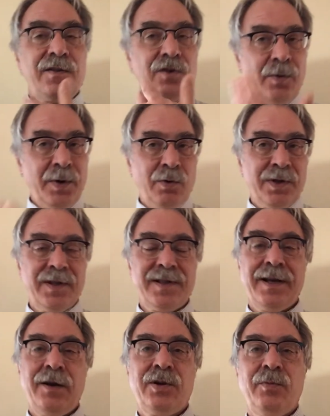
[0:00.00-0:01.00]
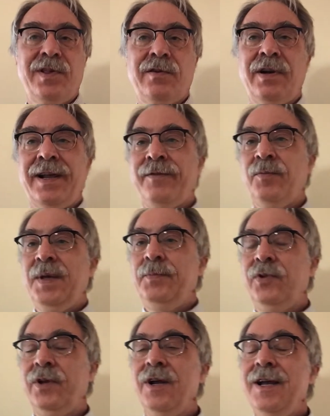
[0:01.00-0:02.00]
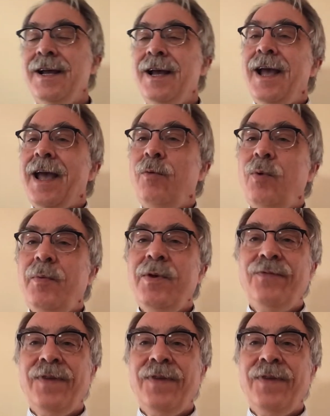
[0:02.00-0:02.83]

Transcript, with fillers: And so we worked this out and we started having people there. And what we